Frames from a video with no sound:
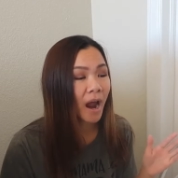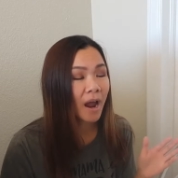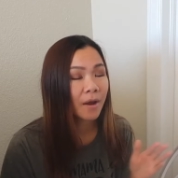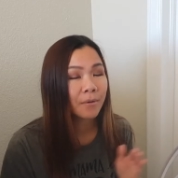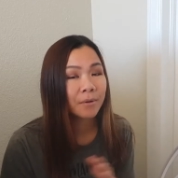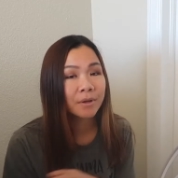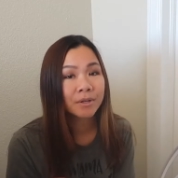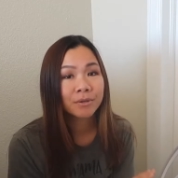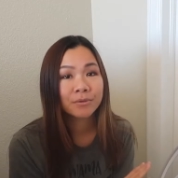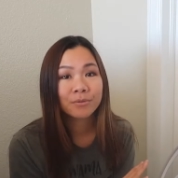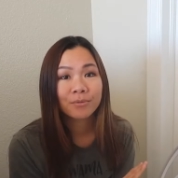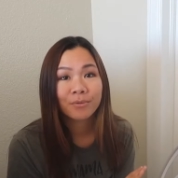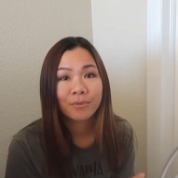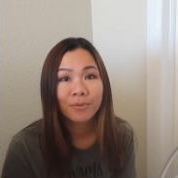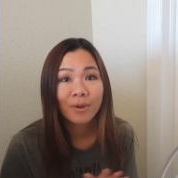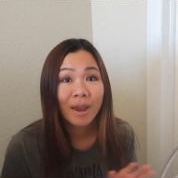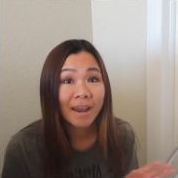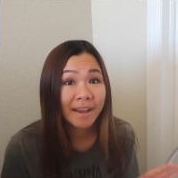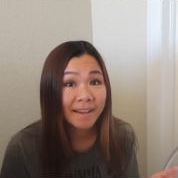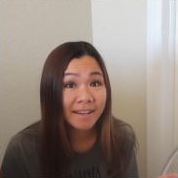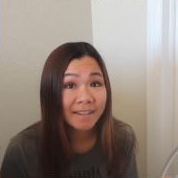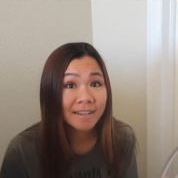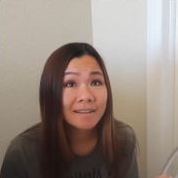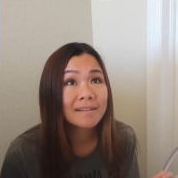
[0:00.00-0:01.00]
I was
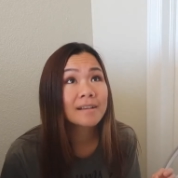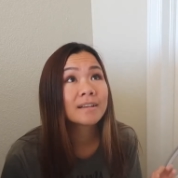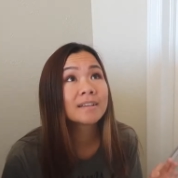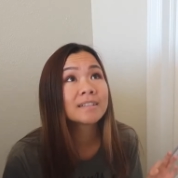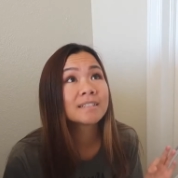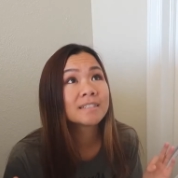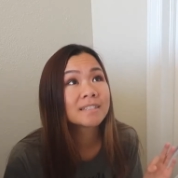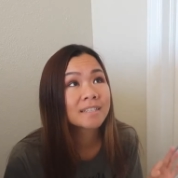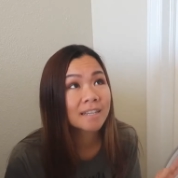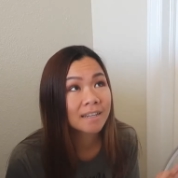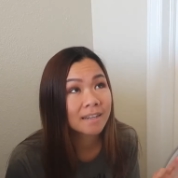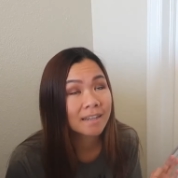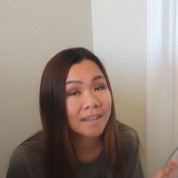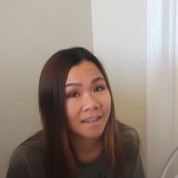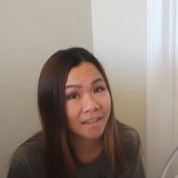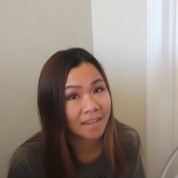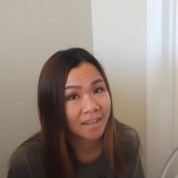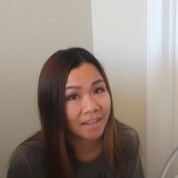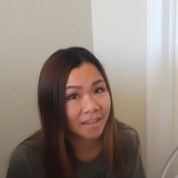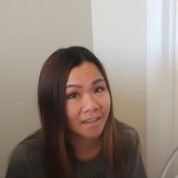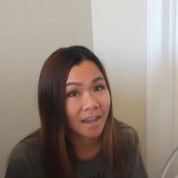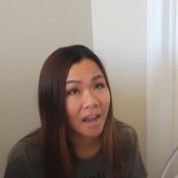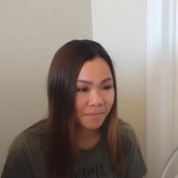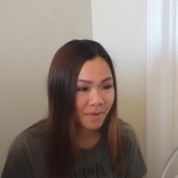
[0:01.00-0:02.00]
ready to
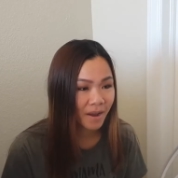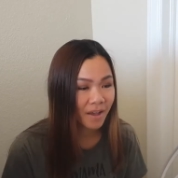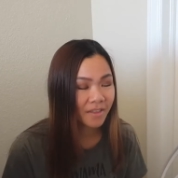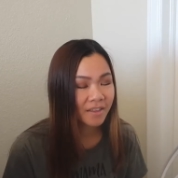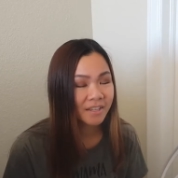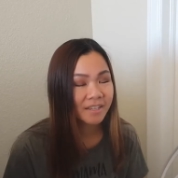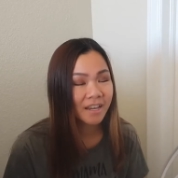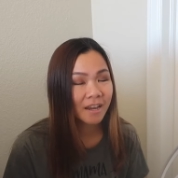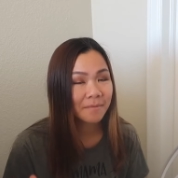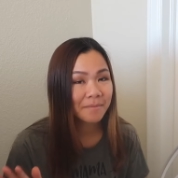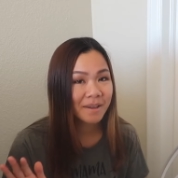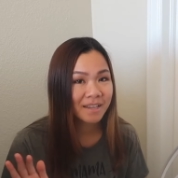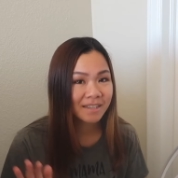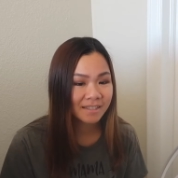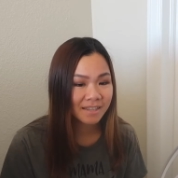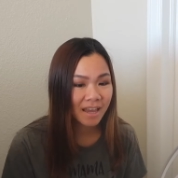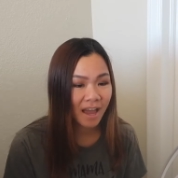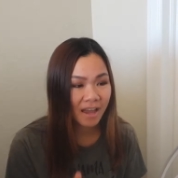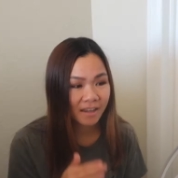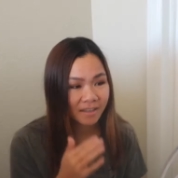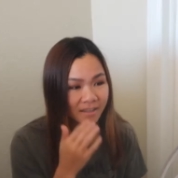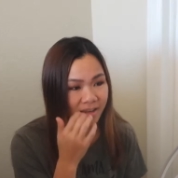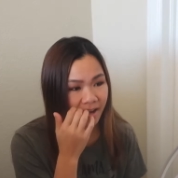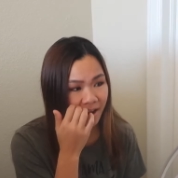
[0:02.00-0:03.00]
eat. By the time I
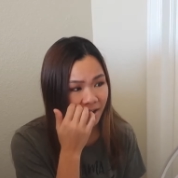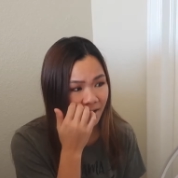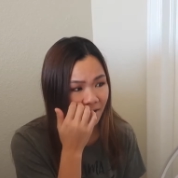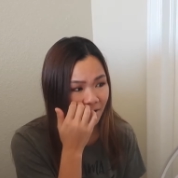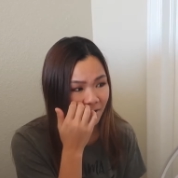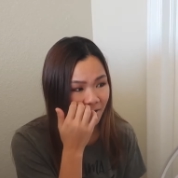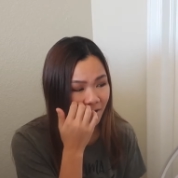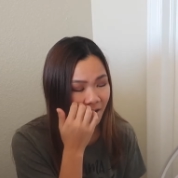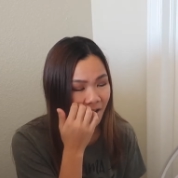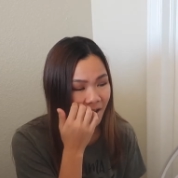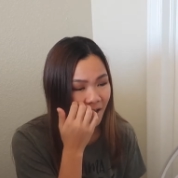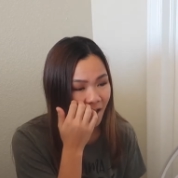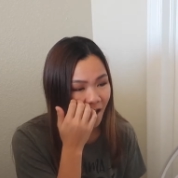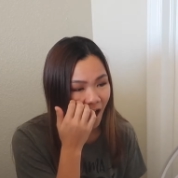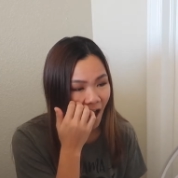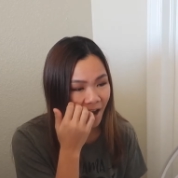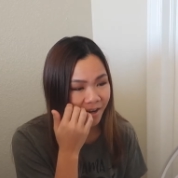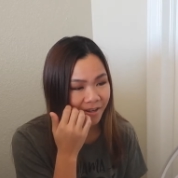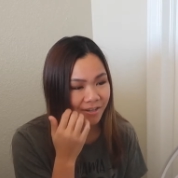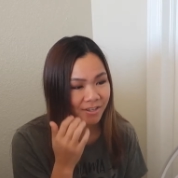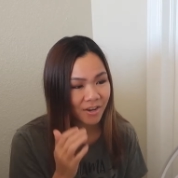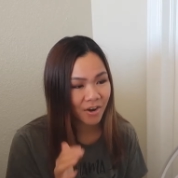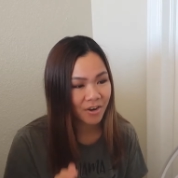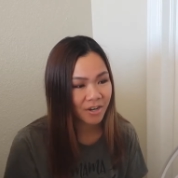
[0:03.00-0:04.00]
sat down,
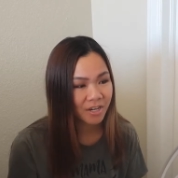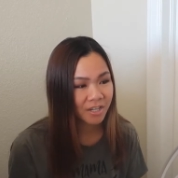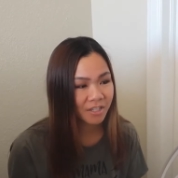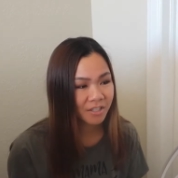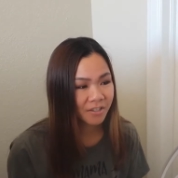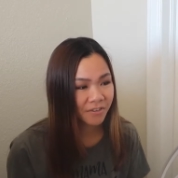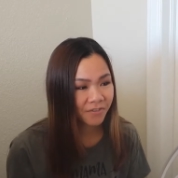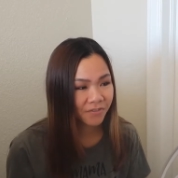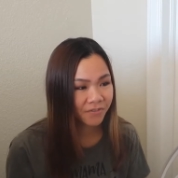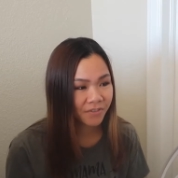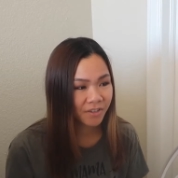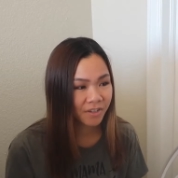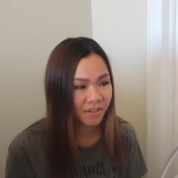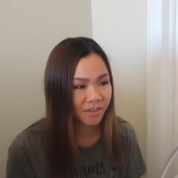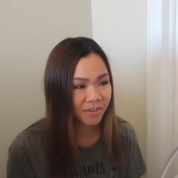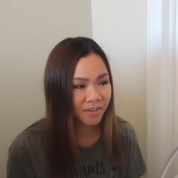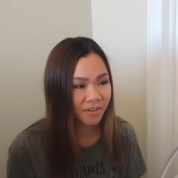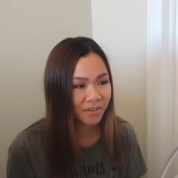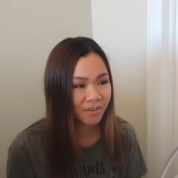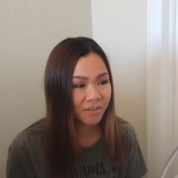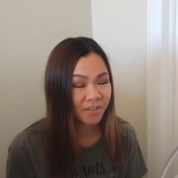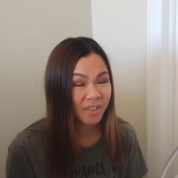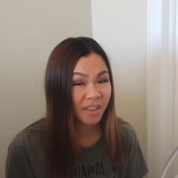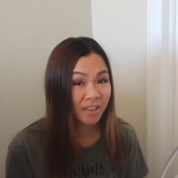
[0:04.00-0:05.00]
I started to
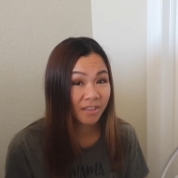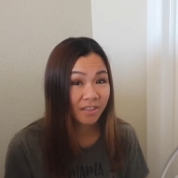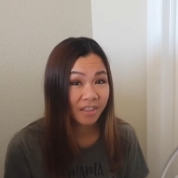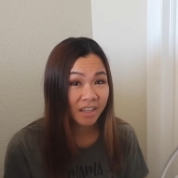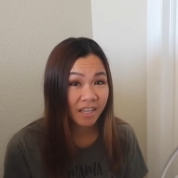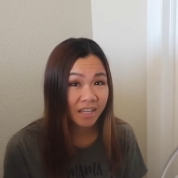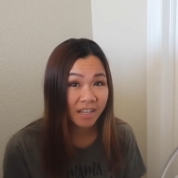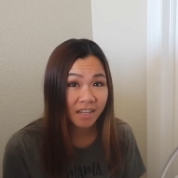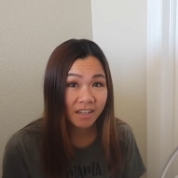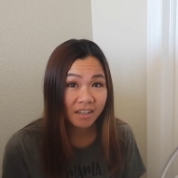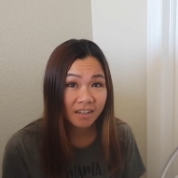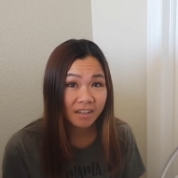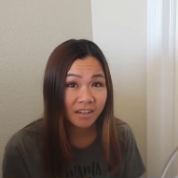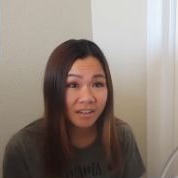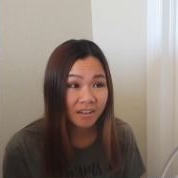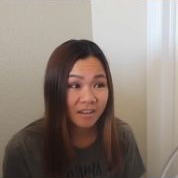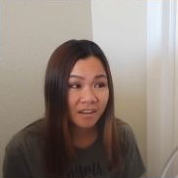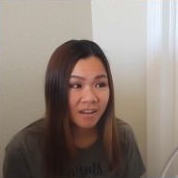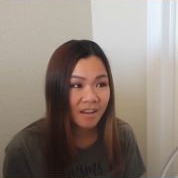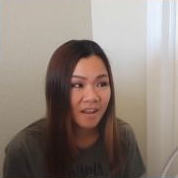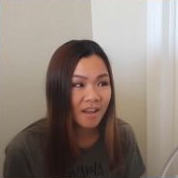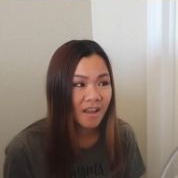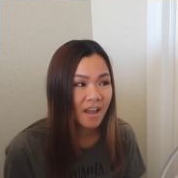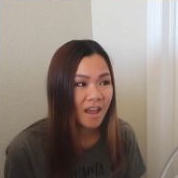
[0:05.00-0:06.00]
feel the leak
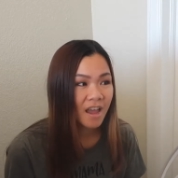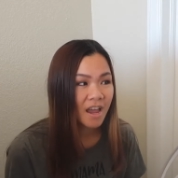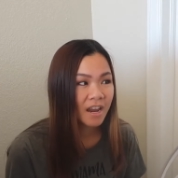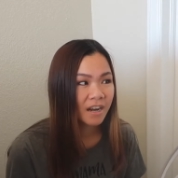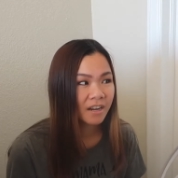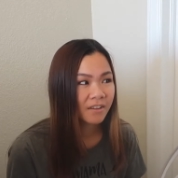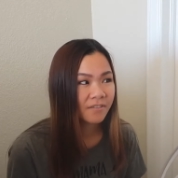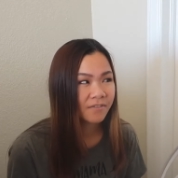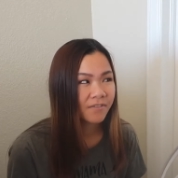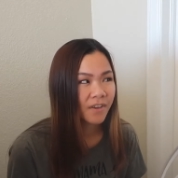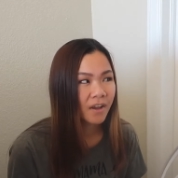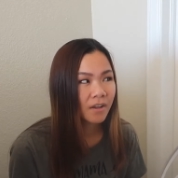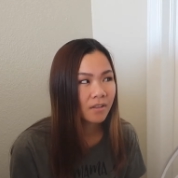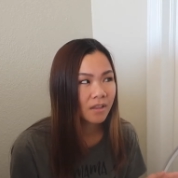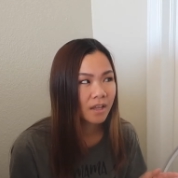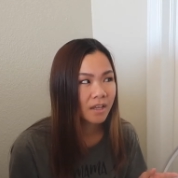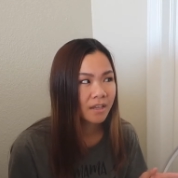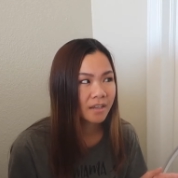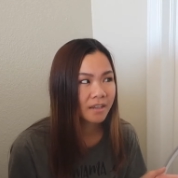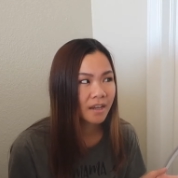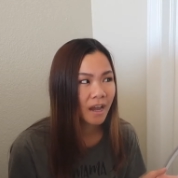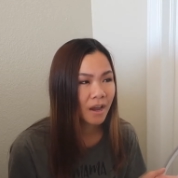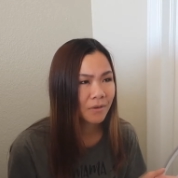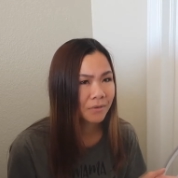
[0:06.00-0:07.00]
and it felt
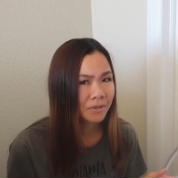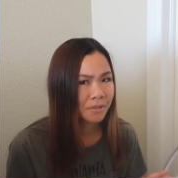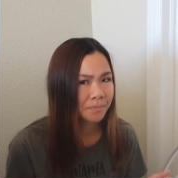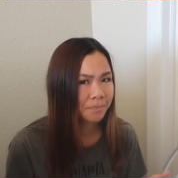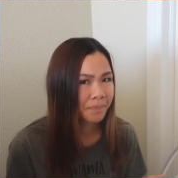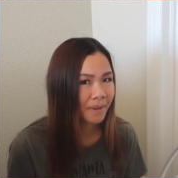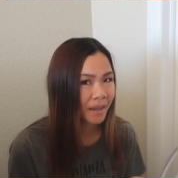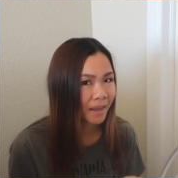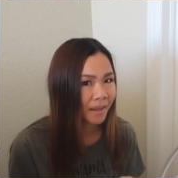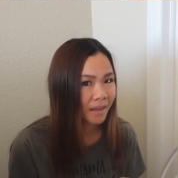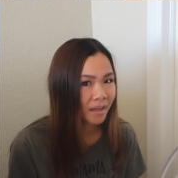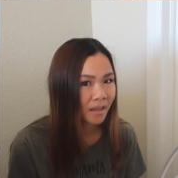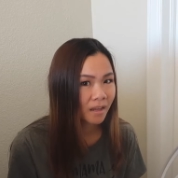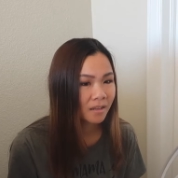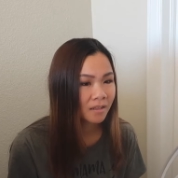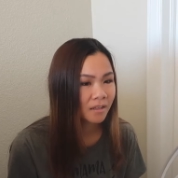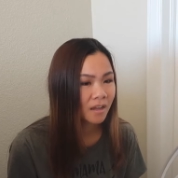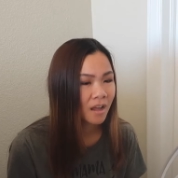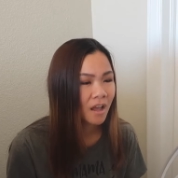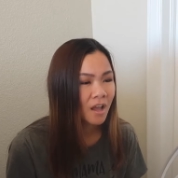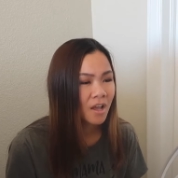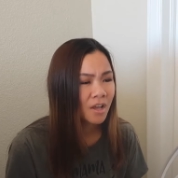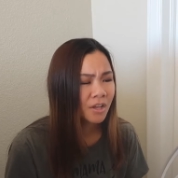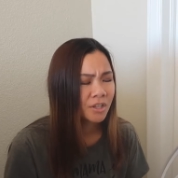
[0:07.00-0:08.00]
like I was
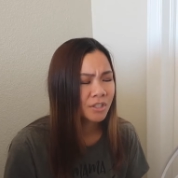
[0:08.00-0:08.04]
peeing.